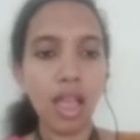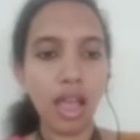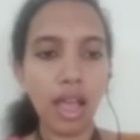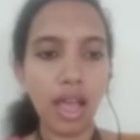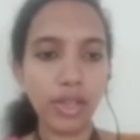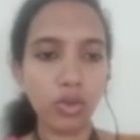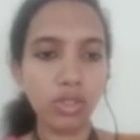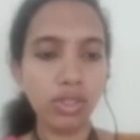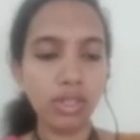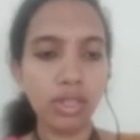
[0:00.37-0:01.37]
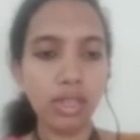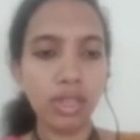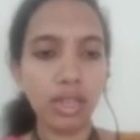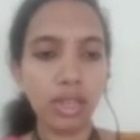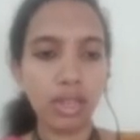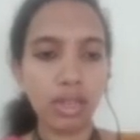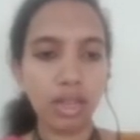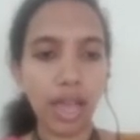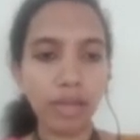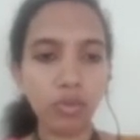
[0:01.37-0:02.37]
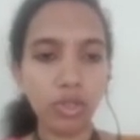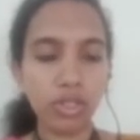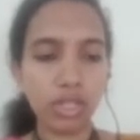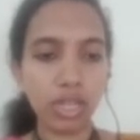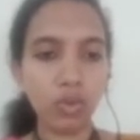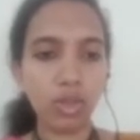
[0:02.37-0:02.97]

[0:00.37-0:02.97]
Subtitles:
Hi all, I am Drisha,